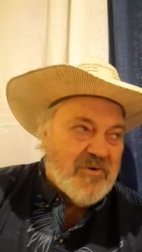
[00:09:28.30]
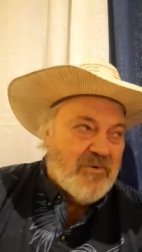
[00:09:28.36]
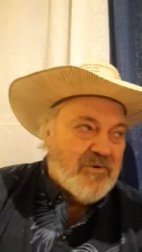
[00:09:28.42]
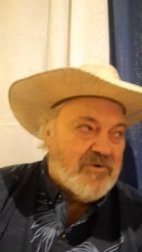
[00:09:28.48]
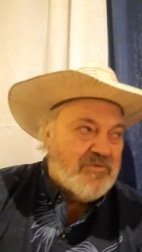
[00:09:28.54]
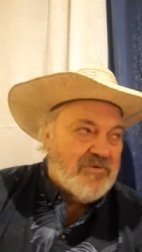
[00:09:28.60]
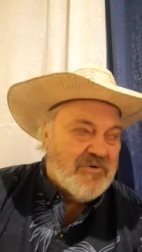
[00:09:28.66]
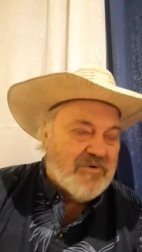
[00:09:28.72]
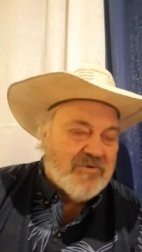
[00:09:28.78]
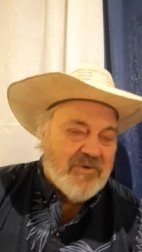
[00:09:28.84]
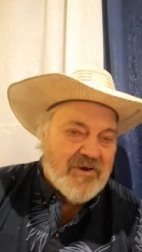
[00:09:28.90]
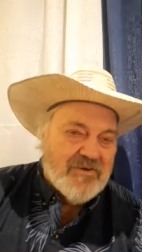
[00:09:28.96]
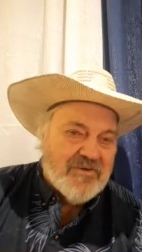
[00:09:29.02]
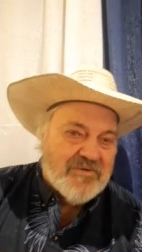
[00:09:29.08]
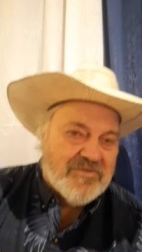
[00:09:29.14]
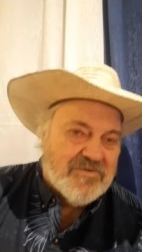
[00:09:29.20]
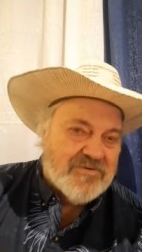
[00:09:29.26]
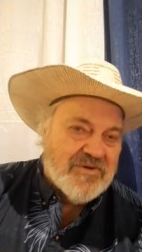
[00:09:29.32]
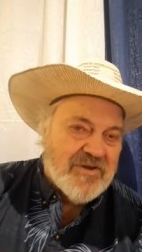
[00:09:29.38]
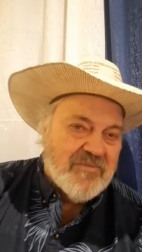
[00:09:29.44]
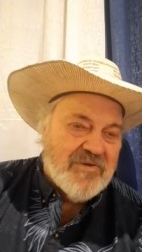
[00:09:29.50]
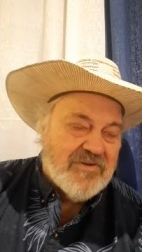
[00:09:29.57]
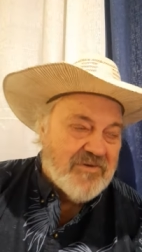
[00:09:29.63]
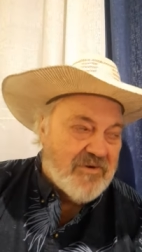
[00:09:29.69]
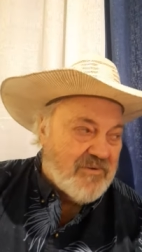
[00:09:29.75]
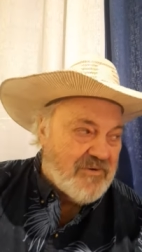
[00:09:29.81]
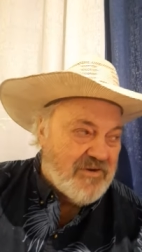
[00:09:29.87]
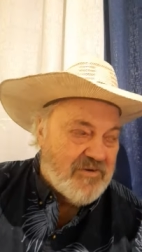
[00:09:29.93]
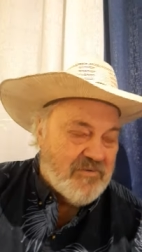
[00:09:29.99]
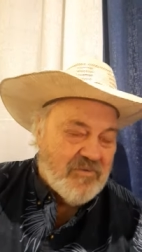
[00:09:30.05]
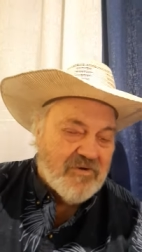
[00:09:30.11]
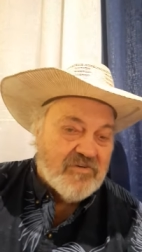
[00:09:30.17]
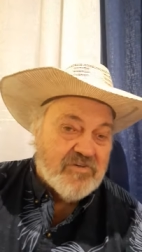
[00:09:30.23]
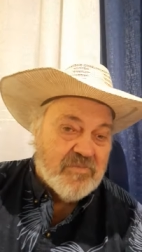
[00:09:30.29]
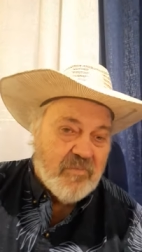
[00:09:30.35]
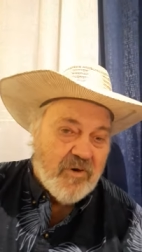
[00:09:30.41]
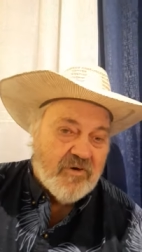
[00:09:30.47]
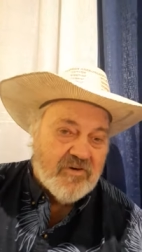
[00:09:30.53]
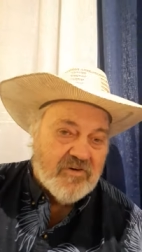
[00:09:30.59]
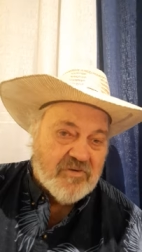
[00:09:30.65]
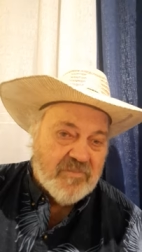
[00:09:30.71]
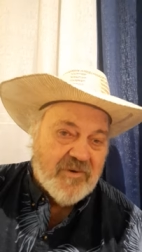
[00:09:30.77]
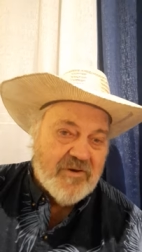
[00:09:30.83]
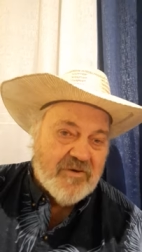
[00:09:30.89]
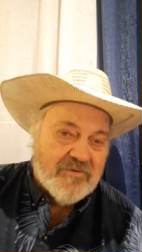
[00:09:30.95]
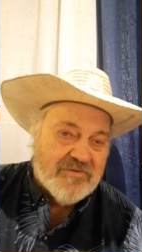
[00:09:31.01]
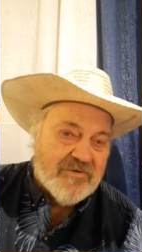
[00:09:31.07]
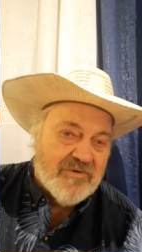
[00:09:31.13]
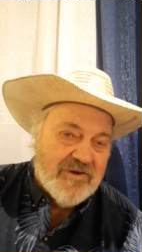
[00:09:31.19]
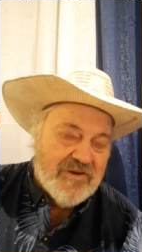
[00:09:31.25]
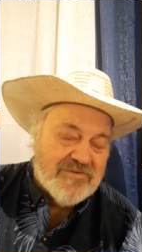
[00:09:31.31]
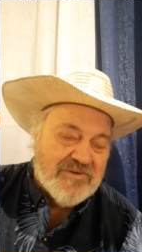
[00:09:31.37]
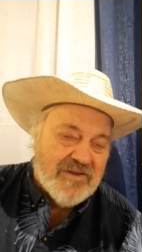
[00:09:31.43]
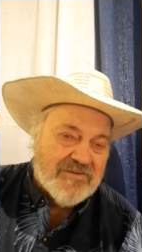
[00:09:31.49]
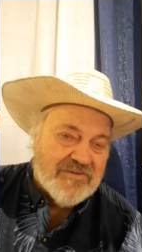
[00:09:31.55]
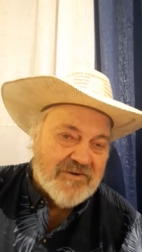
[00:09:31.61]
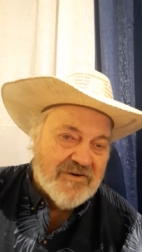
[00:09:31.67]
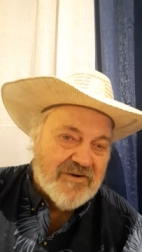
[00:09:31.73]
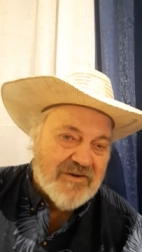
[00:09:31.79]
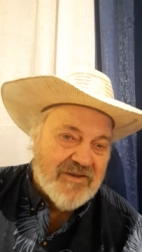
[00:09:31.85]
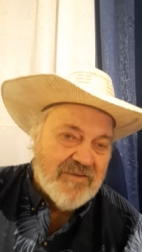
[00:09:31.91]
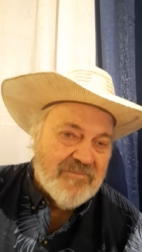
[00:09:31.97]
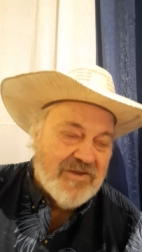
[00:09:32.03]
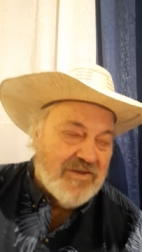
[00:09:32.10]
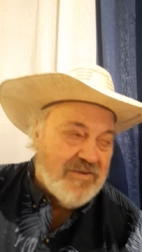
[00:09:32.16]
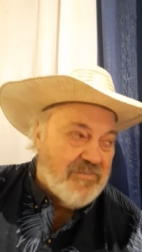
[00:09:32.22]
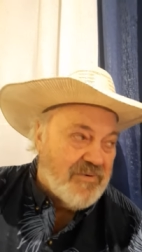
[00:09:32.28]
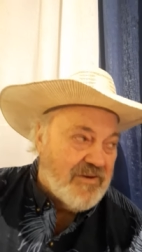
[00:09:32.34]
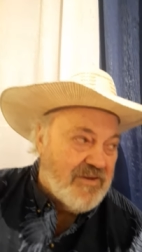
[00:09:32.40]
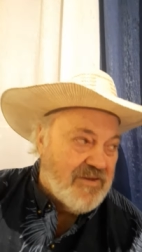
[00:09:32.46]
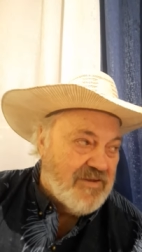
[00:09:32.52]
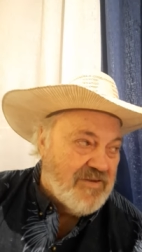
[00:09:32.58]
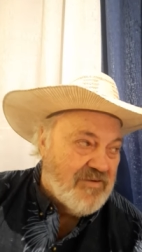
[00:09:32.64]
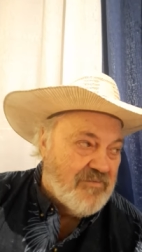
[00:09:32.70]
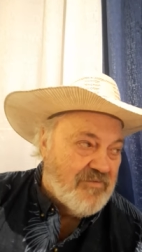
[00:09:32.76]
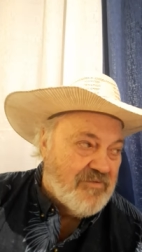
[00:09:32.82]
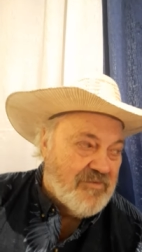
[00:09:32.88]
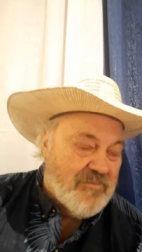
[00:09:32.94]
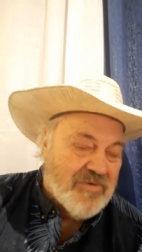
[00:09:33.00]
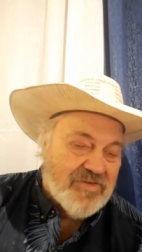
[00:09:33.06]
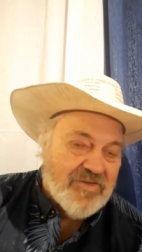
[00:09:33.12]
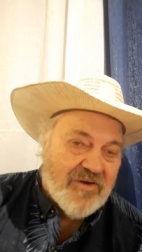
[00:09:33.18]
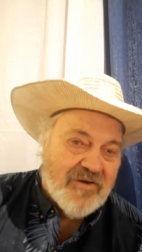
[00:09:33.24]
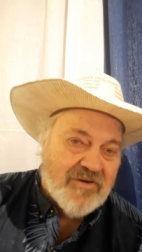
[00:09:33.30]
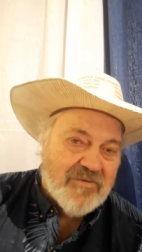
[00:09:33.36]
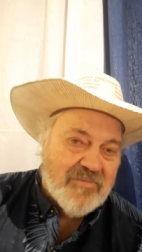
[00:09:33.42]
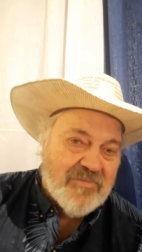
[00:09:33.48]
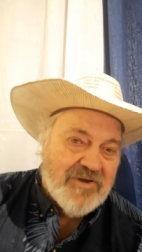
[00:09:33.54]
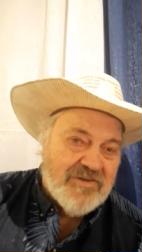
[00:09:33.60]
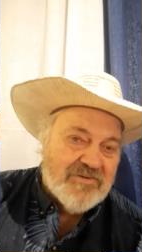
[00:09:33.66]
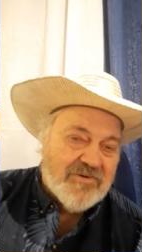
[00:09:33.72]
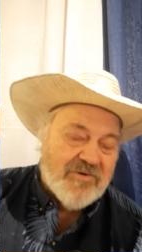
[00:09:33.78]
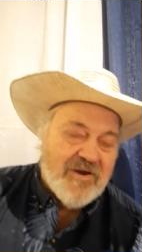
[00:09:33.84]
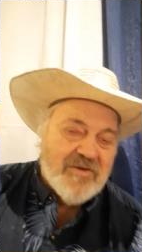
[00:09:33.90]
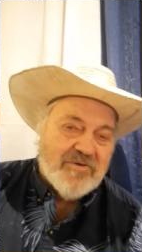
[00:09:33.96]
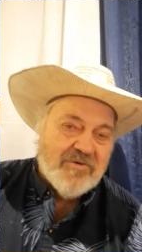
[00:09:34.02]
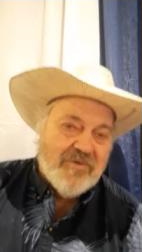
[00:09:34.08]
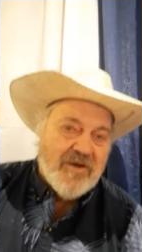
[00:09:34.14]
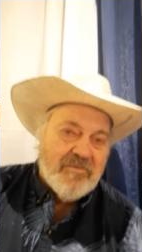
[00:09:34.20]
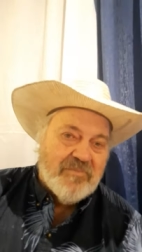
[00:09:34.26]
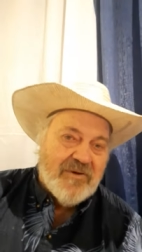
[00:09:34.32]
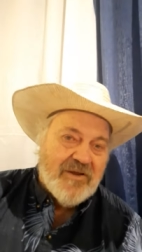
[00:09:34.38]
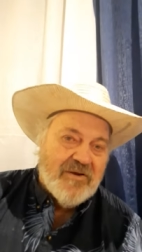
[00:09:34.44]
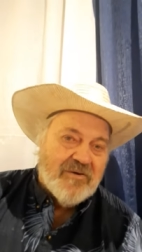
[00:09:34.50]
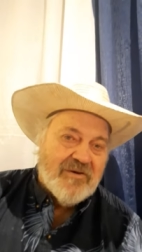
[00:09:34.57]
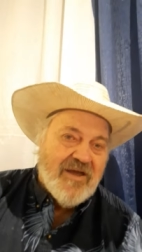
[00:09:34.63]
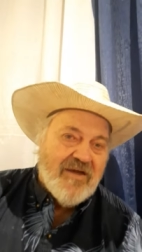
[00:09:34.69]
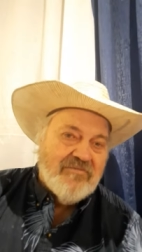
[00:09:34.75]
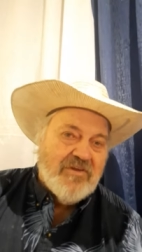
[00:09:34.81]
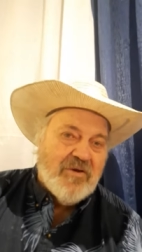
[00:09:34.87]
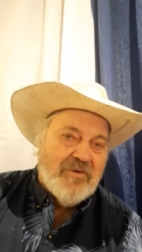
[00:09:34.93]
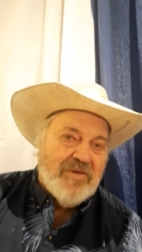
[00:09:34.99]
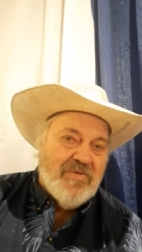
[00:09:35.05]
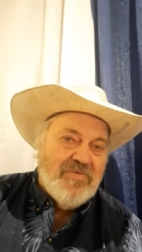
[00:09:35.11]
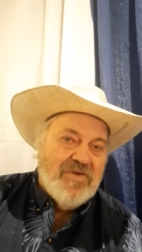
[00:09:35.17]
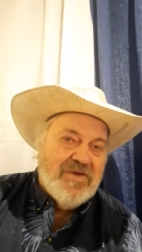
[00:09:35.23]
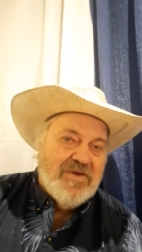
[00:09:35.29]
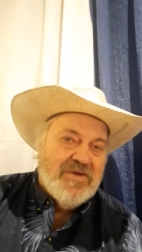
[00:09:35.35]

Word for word: Corey's one of the greatest. I mean, he's one of the smartest players there is at the Yeah, absolutely is. Yeah. Thought he's a great, great player. i know yeah. him.